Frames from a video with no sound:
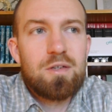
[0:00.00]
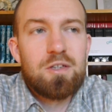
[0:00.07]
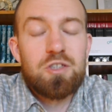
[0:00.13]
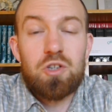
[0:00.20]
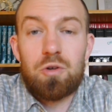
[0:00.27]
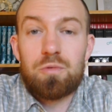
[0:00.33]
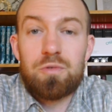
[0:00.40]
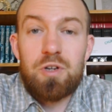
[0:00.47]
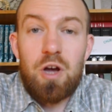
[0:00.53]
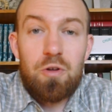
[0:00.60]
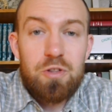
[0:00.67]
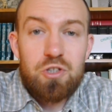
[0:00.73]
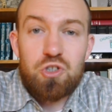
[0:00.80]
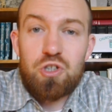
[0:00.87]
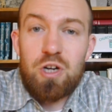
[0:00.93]
So know
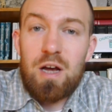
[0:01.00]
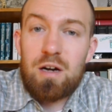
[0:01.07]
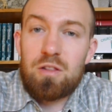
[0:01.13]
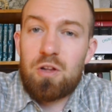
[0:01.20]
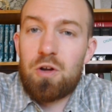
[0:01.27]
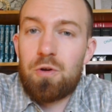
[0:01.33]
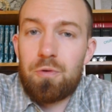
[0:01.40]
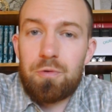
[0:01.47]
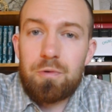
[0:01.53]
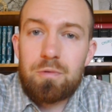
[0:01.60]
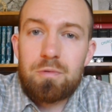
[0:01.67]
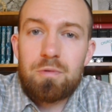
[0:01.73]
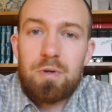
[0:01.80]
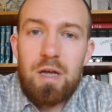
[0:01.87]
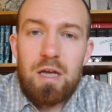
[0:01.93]
that you're not alone.
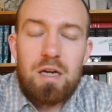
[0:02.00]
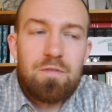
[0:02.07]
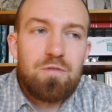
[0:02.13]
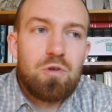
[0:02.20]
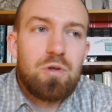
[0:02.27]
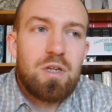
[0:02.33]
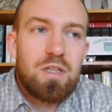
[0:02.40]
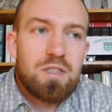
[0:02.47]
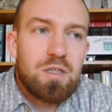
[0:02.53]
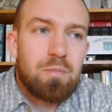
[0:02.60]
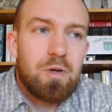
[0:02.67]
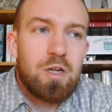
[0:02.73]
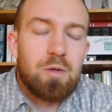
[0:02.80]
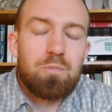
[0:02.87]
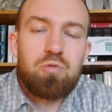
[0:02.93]
And if you need
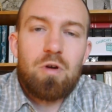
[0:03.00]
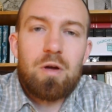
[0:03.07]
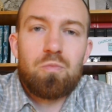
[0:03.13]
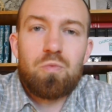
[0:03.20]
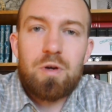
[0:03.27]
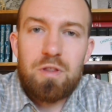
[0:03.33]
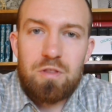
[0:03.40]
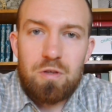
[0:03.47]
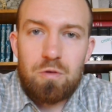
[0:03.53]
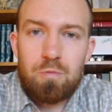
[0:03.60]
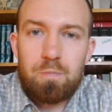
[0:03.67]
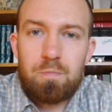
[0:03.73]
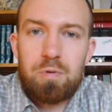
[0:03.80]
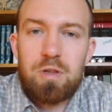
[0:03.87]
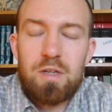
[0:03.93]
somebody to pray with
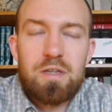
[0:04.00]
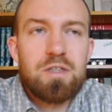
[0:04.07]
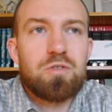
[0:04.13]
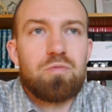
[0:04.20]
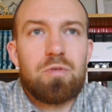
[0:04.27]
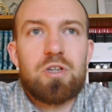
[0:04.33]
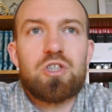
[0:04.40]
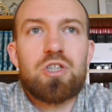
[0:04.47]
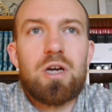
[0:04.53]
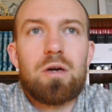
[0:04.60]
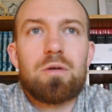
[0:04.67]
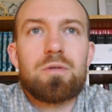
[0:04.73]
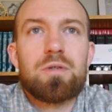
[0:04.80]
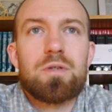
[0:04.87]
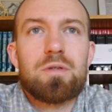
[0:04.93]
you, please reach
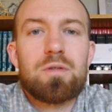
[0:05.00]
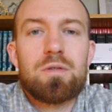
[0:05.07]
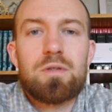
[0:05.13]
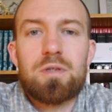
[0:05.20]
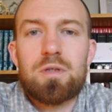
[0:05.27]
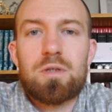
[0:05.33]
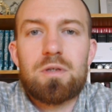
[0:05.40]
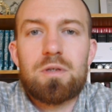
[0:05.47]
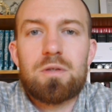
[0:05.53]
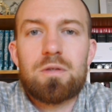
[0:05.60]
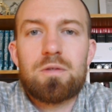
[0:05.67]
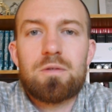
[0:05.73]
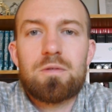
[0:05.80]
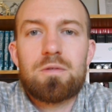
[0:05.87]
out to